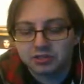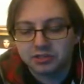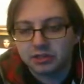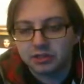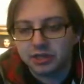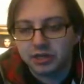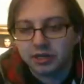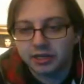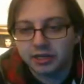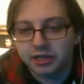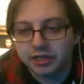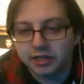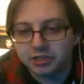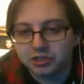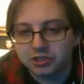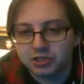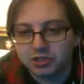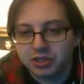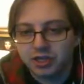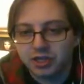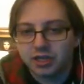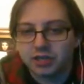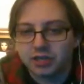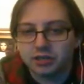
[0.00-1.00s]
a lot of guys just
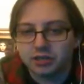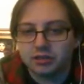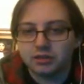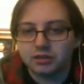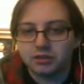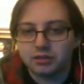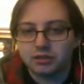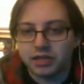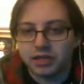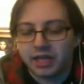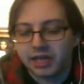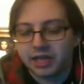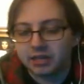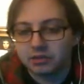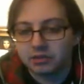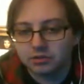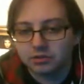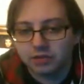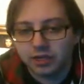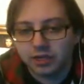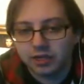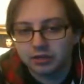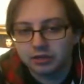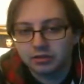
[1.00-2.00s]
can't handle
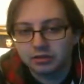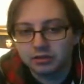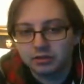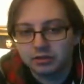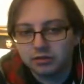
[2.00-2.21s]
that.